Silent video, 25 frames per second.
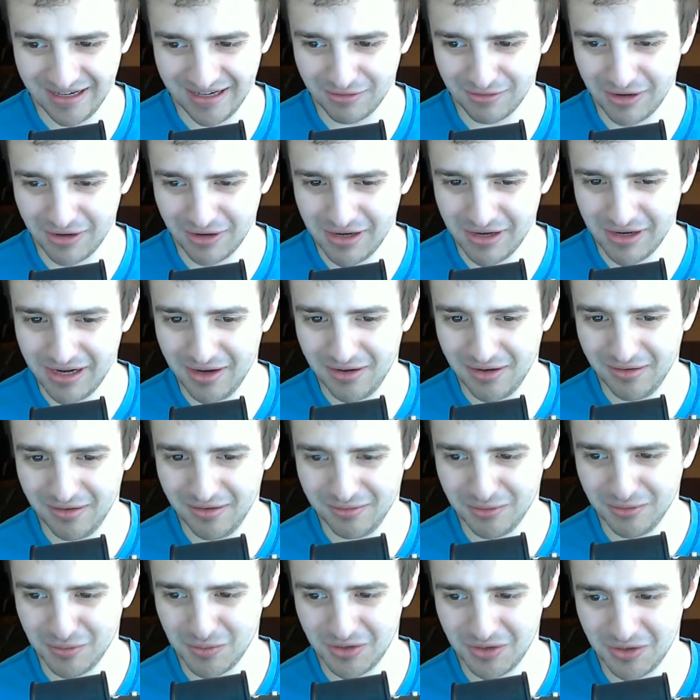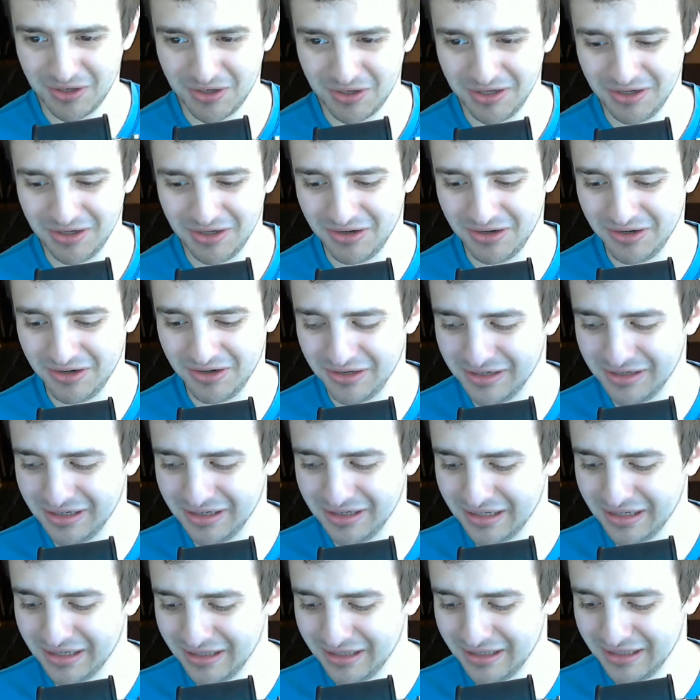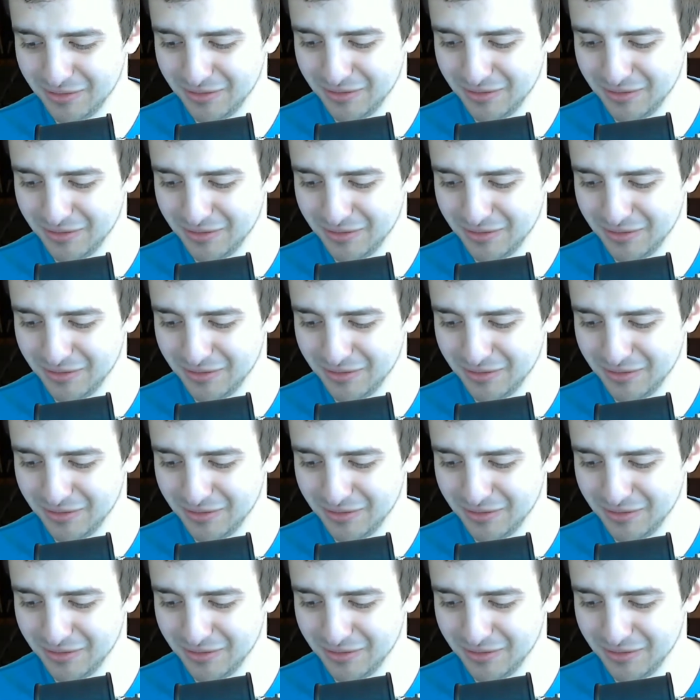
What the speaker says: right now we're working on a